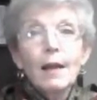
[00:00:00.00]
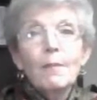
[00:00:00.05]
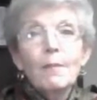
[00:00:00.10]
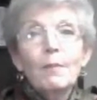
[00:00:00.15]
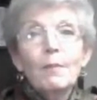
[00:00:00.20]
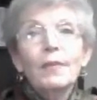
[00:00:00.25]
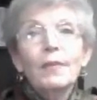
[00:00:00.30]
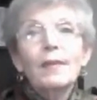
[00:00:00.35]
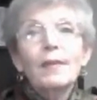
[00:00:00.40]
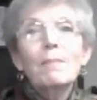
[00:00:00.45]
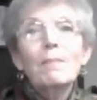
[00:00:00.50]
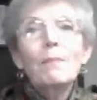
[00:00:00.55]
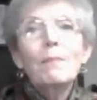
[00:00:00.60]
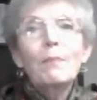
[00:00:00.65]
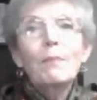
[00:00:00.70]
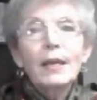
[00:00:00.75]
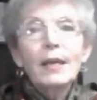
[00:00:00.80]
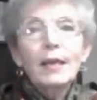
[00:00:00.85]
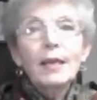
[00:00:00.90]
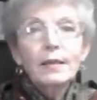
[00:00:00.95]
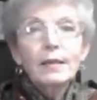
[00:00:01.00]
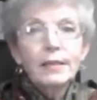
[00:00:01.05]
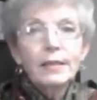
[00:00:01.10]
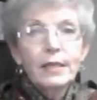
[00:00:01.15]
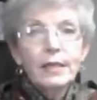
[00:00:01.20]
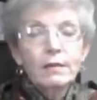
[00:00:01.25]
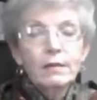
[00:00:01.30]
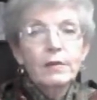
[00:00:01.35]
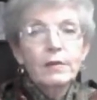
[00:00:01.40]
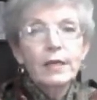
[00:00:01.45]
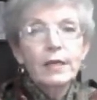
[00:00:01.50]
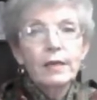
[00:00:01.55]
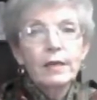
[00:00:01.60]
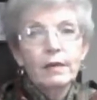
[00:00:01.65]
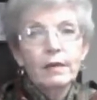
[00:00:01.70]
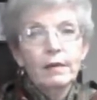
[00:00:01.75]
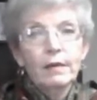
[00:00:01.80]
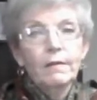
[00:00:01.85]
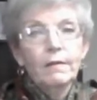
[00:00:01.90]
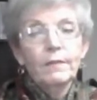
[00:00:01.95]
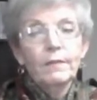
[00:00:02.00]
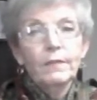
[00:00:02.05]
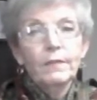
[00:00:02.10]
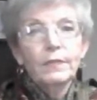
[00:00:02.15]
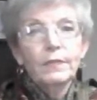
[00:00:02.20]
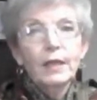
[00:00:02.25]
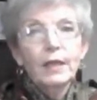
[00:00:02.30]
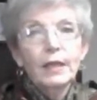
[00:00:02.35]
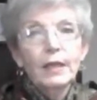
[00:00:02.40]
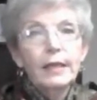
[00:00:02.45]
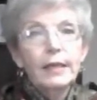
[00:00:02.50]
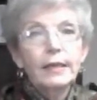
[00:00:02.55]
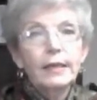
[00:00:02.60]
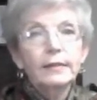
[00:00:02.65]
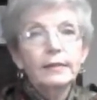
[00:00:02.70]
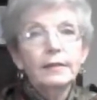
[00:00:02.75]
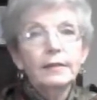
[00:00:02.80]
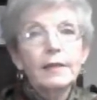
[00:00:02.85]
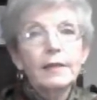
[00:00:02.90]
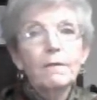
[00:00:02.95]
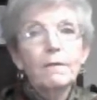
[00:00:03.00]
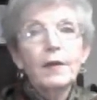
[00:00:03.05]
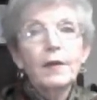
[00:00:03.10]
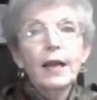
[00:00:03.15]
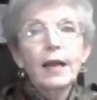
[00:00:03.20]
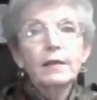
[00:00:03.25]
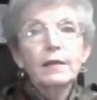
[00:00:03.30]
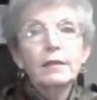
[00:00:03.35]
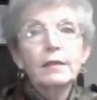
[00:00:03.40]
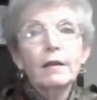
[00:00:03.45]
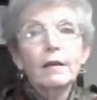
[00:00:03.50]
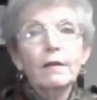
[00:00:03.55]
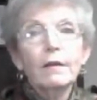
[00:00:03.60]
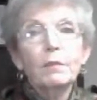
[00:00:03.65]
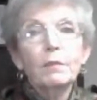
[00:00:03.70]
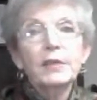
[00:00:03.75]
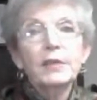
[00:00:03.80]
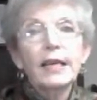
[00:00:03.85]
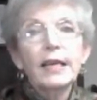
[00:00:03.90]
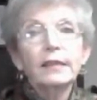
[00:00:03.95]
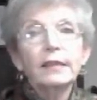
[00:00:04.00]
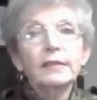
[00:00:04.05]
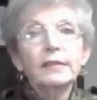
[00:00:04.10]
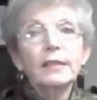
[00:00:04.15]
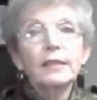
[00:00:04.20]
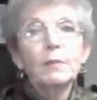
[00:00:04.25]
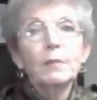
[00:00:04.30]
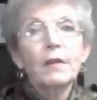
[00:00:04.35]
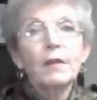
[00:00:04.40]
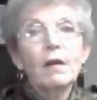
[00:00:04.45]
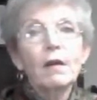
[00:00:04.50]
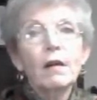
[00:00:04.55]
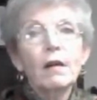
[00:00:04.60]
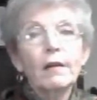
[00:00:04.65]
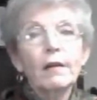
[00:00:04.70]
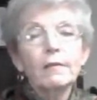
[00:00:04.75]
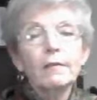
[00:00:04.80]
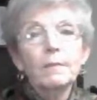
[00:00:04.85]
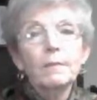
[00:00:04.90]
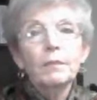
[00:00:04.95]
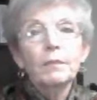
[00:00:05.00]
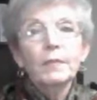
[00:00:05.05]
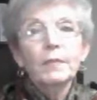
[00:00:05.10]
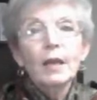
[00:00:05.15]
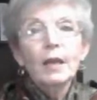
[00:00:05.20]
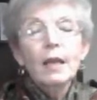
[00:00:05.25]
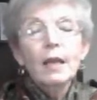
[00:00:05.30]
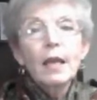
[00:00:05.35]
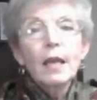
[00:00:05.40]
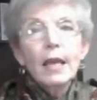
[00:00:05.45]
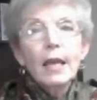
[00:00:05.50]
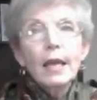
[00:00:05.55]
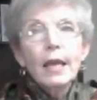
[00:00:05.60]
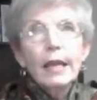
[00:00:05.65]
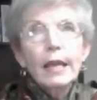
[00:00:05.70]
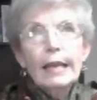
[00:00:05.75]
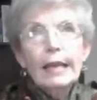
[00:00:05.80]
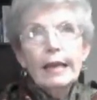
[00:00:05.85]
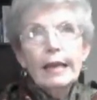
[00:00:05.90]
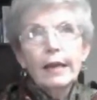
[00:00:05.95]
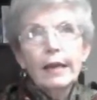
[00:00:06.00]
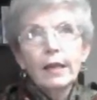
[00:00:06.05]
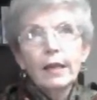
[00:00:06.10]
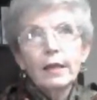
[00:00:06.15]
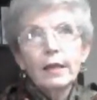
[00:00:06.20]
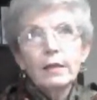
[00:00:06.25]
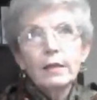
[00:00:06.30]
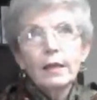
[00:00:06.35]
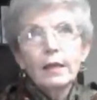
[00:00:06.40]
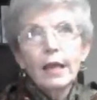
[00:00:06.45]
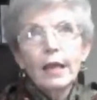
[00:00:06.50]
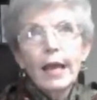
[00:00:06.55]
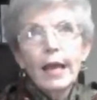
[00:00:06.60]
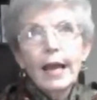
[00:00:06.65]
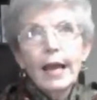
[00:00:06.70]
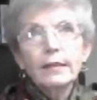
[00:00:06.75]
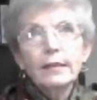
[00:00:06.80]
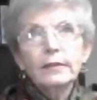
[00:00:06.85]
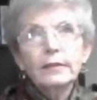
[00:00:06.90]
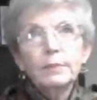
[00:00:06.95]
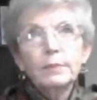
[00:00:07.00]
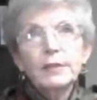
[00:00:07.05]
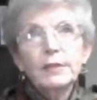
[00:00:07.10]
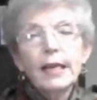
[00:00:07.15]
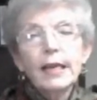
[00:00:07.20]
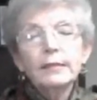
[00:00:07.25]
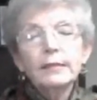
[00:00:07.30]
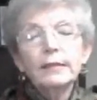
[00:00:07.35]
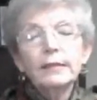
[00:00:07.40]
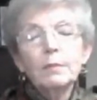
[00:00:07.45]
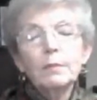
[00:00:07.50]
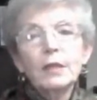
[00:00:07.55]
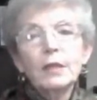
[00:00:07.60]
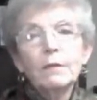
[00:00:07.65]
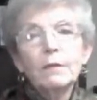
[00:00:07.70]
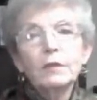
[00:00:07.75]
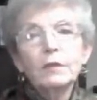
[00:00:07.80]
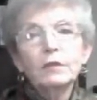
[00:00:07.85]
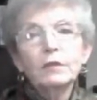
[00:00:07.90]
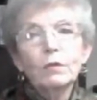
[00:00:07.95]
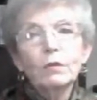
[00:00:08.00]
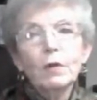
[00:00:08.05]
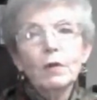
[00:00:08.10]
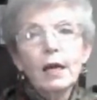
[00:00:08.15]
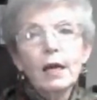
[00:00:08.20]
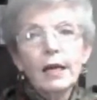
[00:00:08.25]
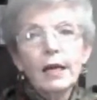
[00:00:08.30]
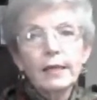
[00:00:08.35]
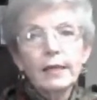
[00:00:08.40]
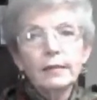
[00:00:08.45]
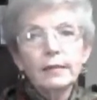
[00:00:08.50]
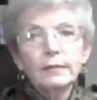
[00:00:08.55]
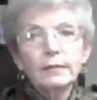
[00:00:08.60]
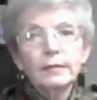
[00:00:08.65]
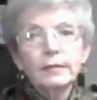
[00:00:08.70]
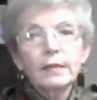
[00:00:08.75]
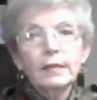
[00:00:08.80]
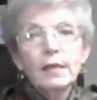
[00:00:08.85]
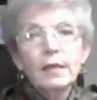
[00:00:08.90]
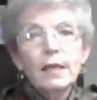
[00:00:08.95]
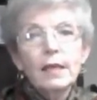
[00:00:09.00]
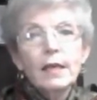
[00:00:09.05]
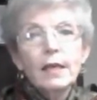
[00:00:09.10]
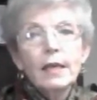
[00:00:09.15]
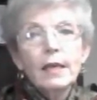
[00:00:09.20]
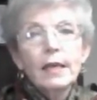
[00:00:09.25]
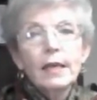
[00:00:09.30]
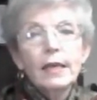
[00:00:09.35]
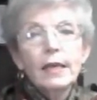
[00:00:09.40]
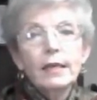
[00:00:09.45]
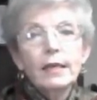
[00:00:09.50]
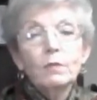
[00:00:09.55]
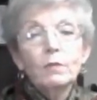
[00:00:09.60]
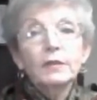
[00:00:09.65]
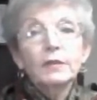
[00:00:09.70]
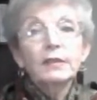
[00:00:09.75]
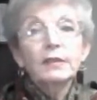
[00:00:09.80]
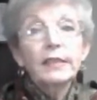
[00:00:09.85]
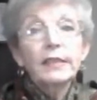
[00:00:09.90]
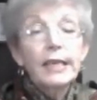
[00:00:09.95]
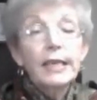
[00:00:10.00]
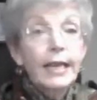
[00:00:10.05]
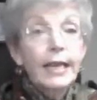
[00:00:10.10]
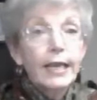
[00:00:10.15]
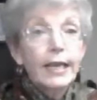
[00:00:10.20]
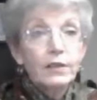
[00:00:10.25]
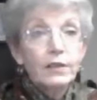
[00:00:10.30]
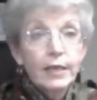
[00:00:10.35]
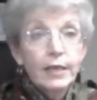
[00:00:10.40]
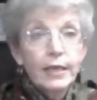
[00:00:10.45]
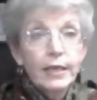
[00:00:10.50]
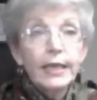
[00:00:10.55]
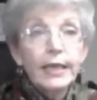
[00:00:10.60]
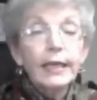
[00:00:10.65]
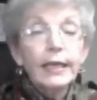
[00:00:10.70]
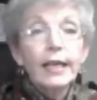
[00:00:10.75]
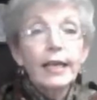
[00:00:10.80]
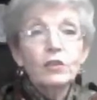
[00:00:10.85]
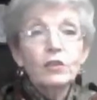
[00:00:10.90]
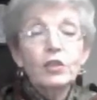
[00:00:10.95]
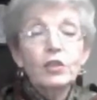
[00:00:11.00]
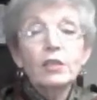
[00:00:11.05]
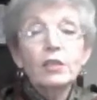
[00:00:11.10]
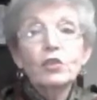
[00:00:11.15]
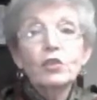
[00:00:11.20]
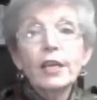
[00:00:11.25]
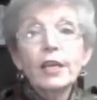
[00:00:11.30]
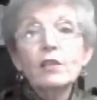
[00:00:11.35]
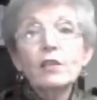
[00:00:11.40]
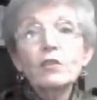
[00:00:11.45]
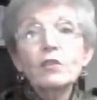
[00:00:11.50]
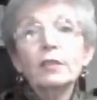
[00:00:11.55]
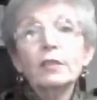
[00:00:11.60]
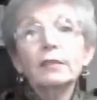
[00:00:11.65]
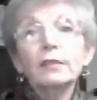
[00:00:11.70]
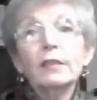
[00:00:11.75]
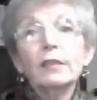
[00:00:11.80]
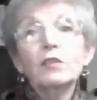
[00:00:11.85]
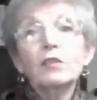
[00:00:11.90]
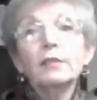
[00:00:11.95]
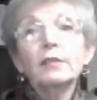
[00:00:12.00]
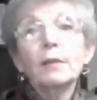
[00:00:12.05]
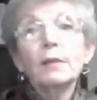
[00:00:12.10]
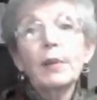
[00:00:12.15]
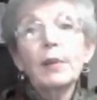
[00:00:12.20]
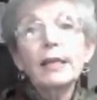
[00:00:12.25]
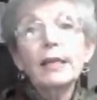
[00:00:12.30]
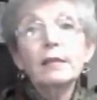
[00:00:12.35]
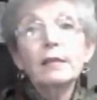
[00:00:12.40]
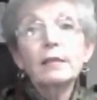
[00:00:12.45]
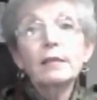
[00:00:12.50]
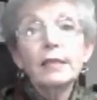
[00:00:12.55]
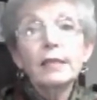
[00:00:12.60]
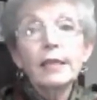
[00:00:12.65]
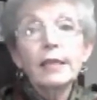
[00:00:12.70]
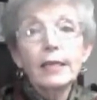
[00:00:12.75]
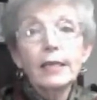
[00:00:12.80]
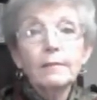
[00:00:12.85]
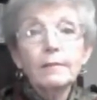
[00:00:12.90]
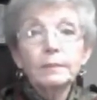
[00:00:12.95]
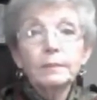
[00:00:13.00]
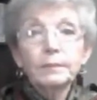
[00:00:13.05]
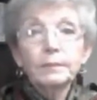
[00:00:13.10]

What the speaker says: But the big deal here is the effect of potassium on the heart. And as potassium levels rise, it will see EKG changes such as a peaked T,